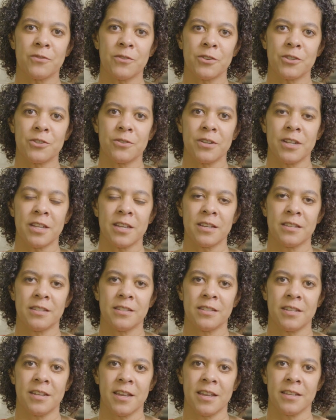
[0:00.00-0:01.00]
for joining us
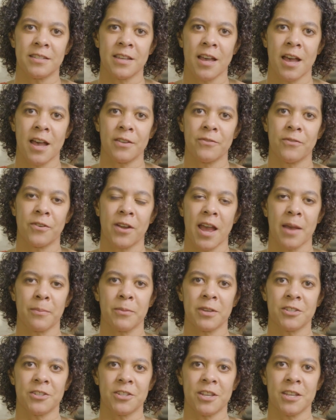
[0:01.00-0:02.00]
today, Todd, for
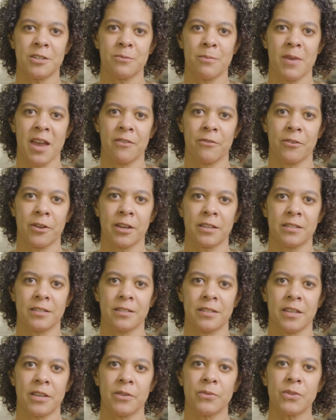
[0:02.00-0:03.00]
AppExchange Mavericks.
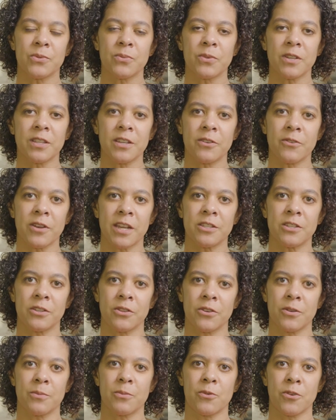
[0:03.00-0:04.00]
It was really great to
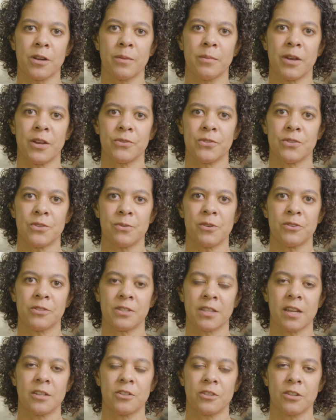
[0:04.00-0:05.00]
learn more about Sumo
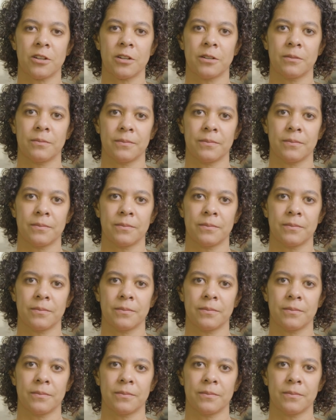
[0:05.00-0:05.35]
Scheduler.